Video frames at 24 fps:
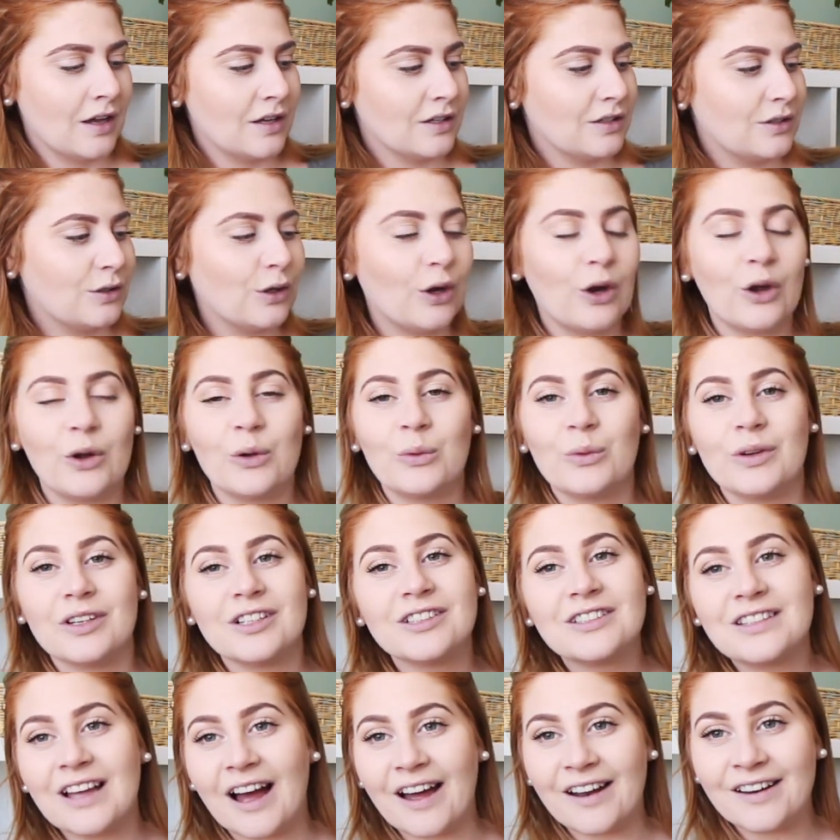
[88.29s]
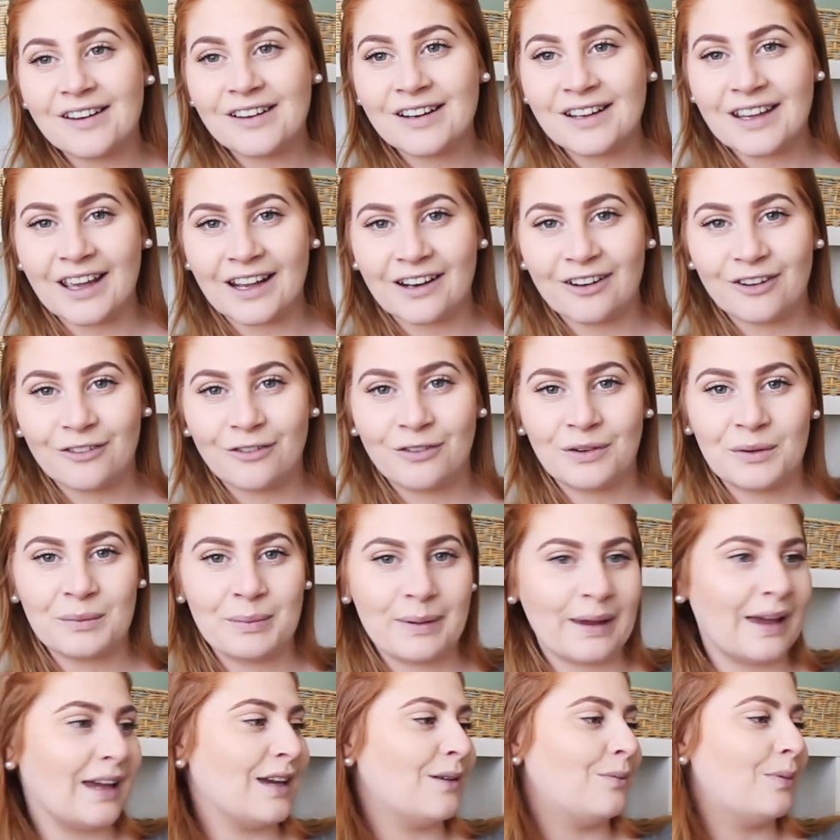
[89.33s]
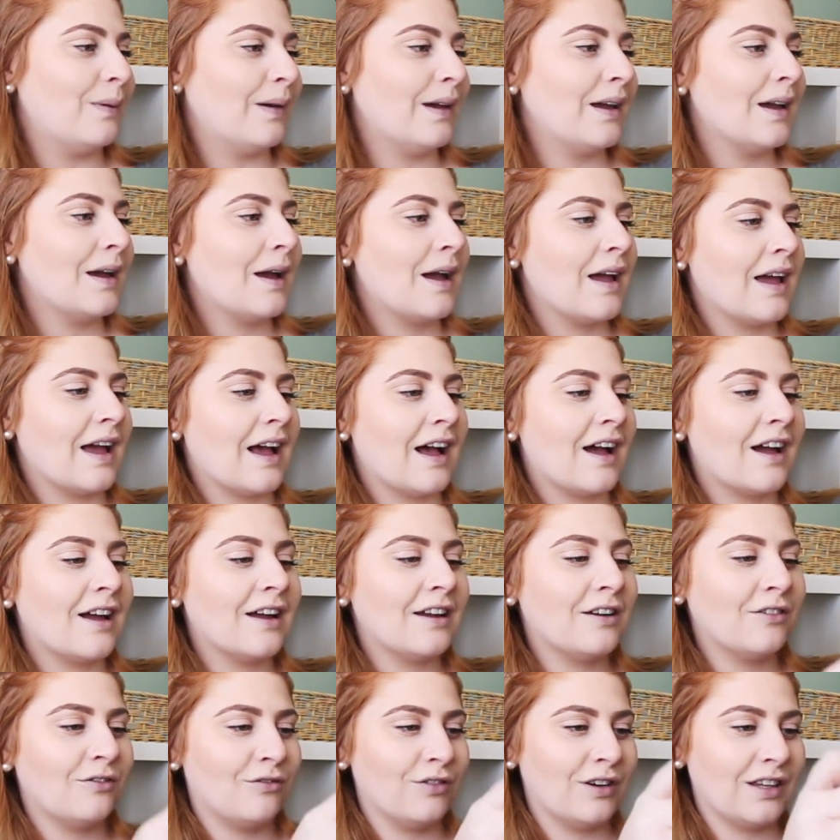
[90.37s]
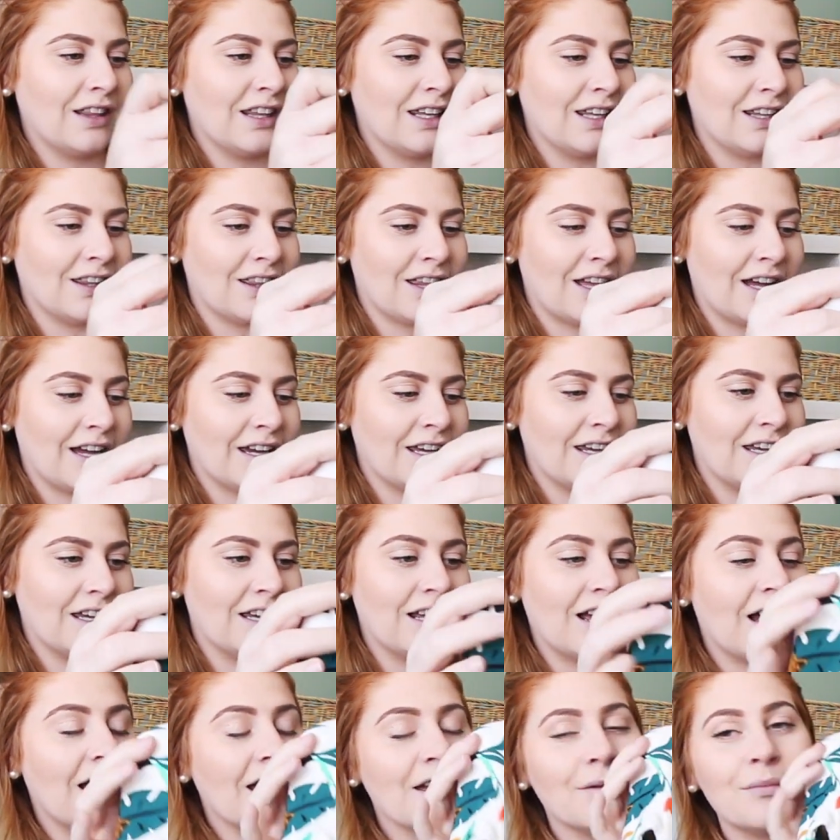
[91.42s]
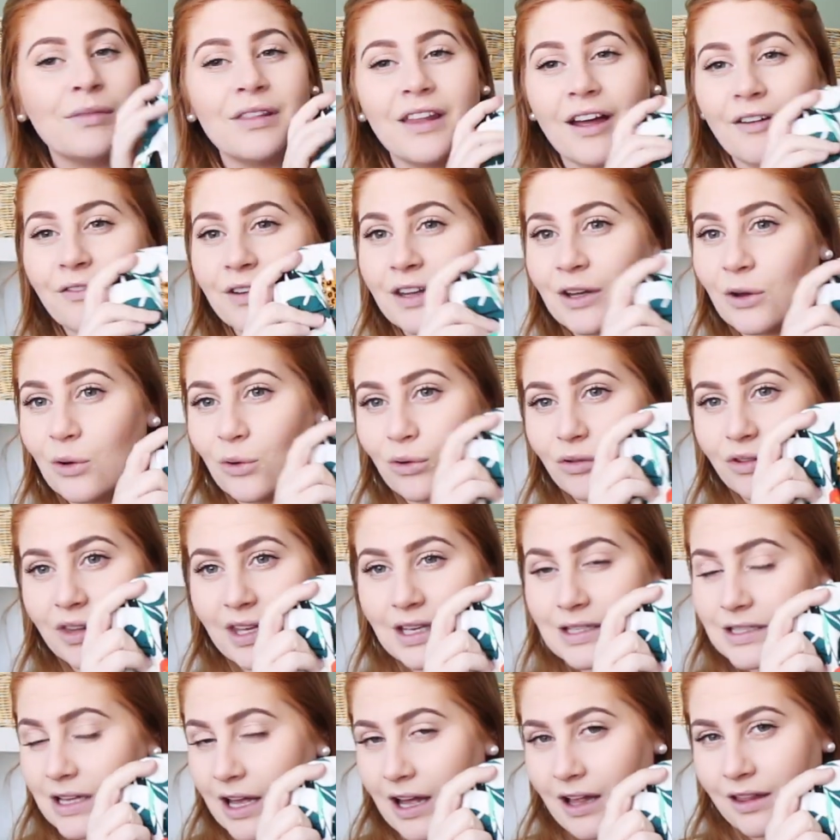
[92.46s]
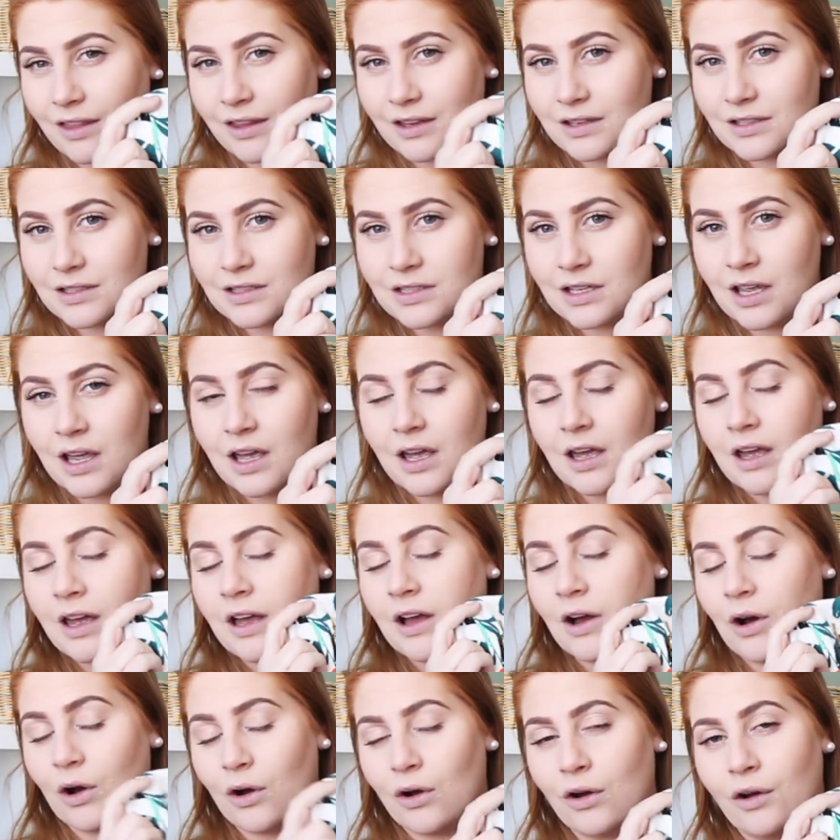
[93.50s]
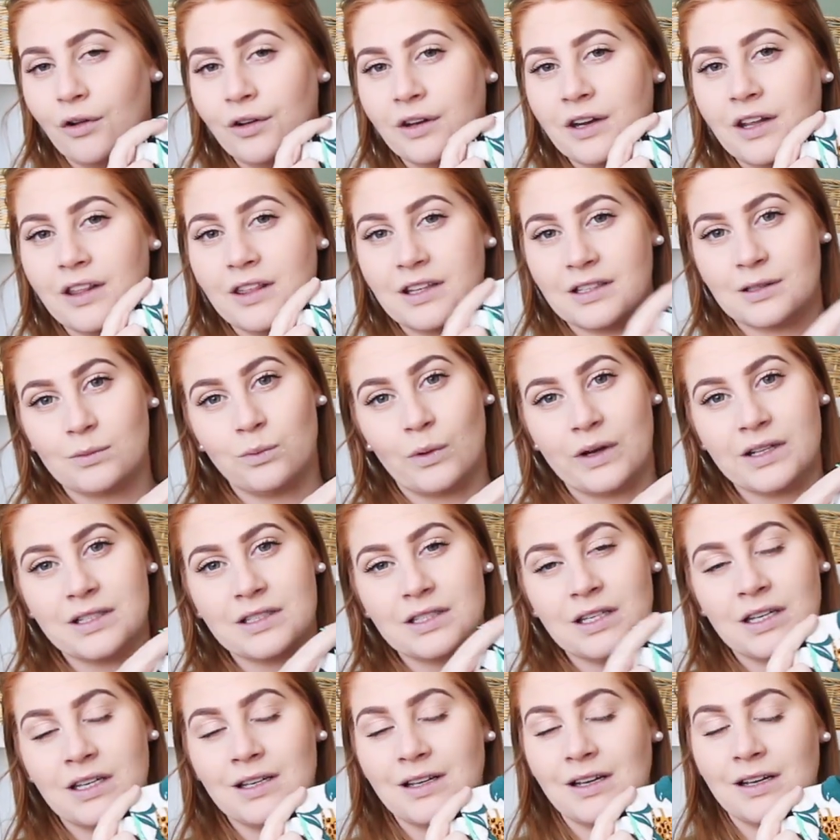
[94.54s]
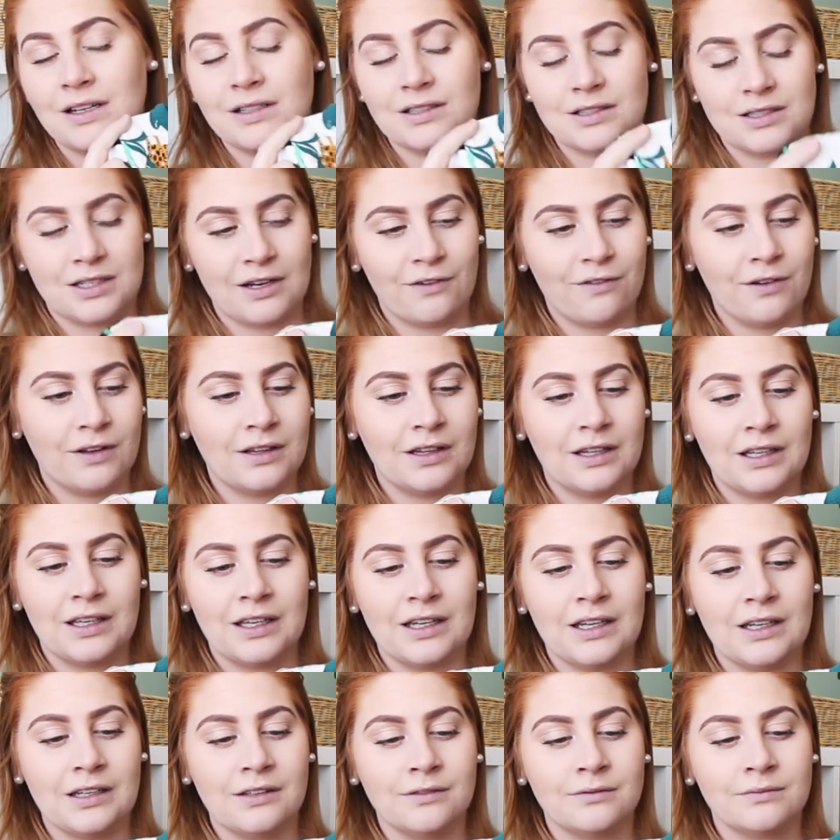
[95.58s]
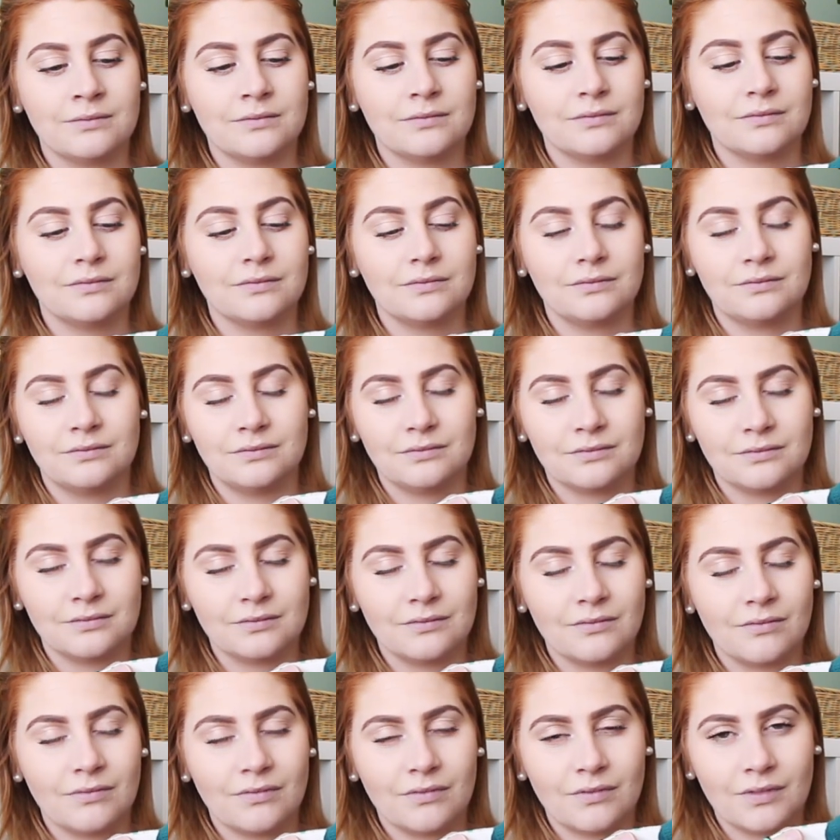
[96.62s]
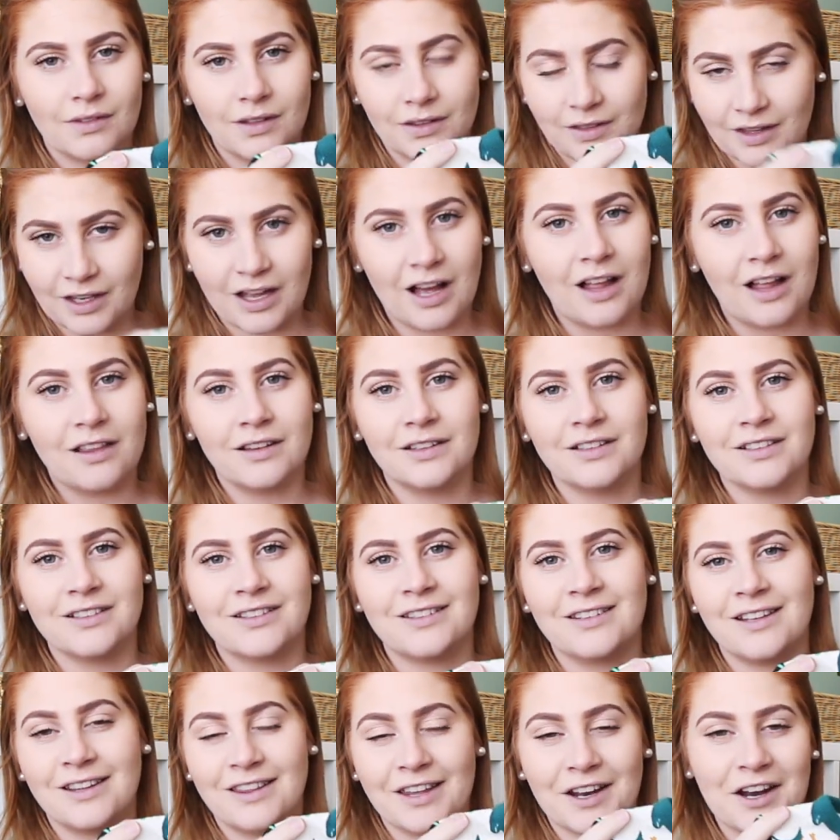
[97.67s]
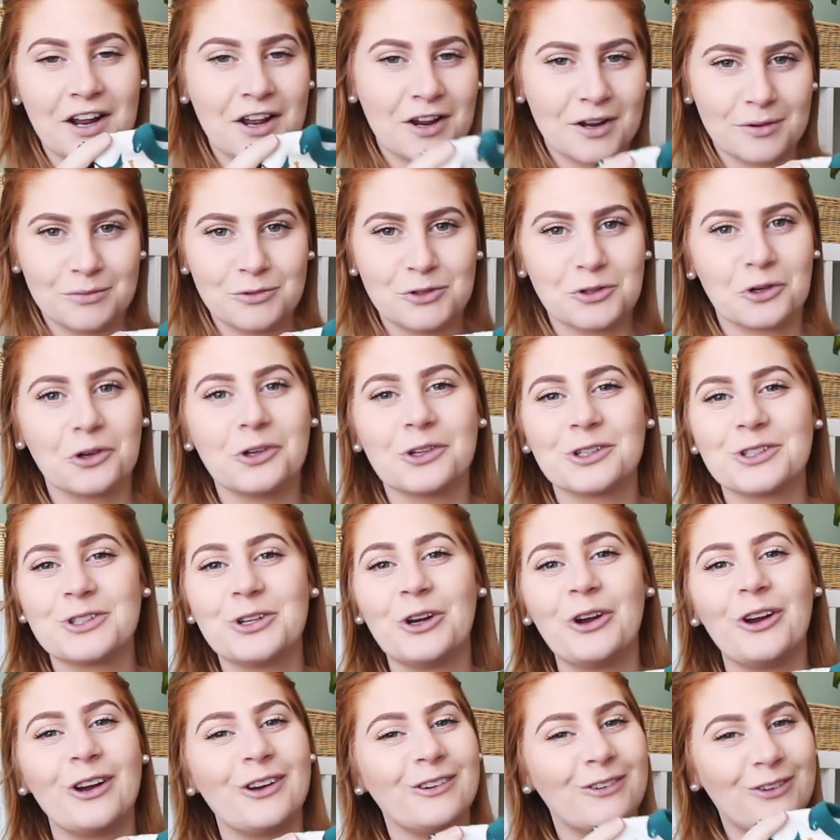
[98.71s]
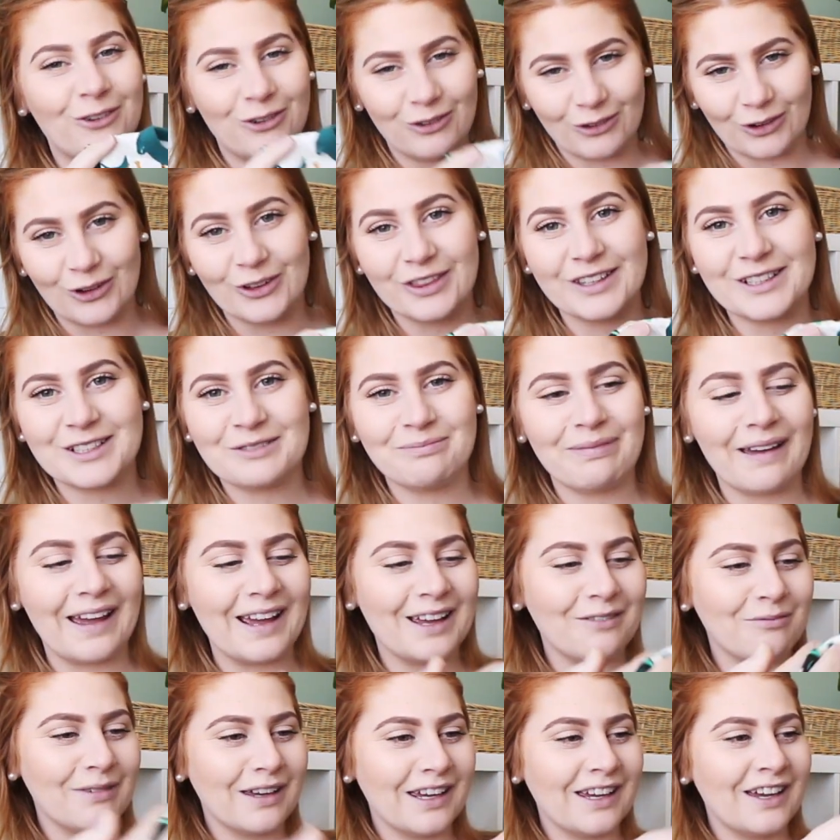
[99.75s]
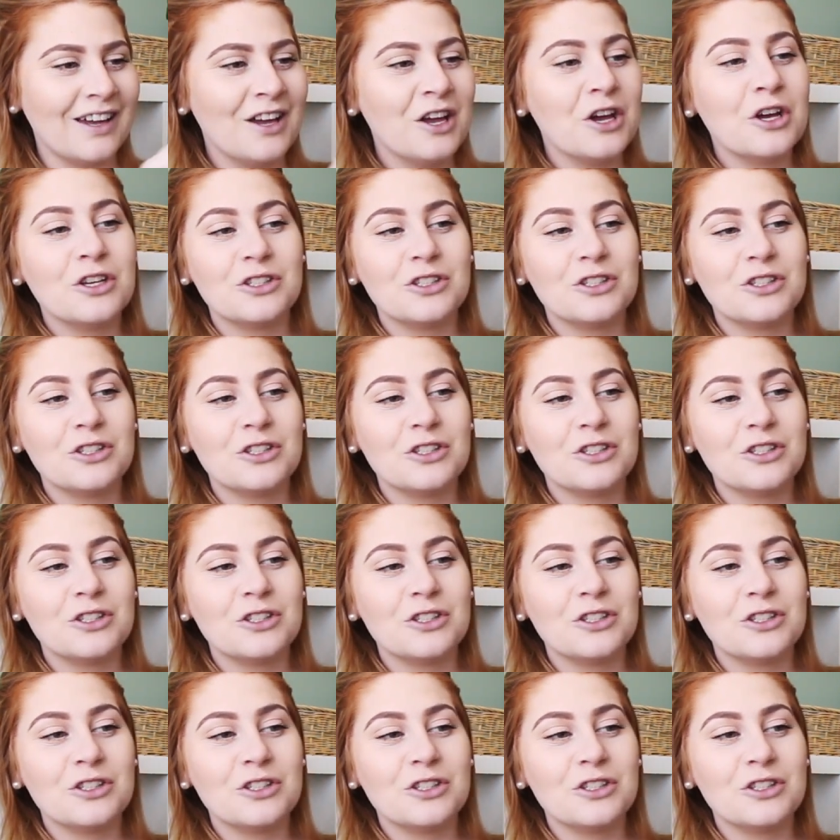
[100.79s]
So we decided to get it for baby. I really like it. I am loving all these colours on this onesie. It's definitely the colours that I am drawn to for this baby.